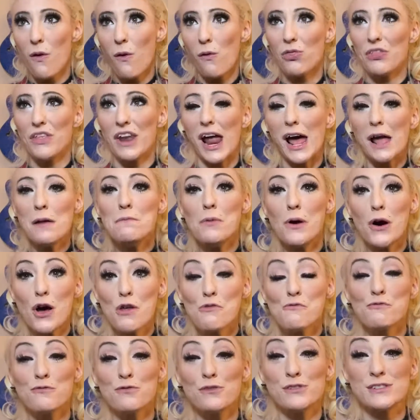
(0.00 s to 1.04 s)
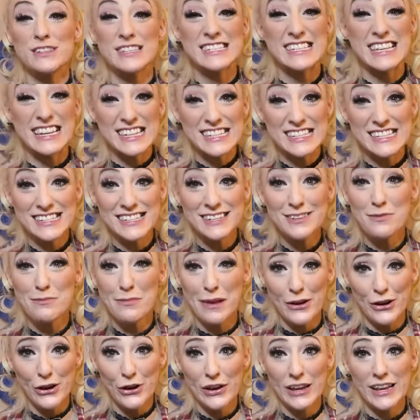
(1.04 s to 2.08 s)
that I bought for $60
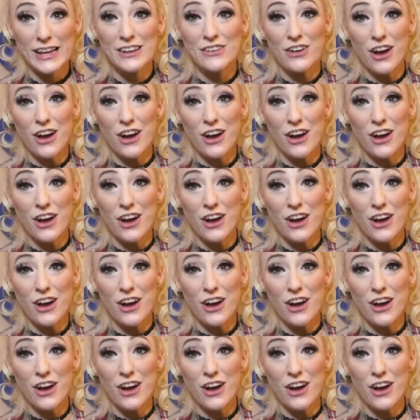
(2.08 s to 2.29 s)
American,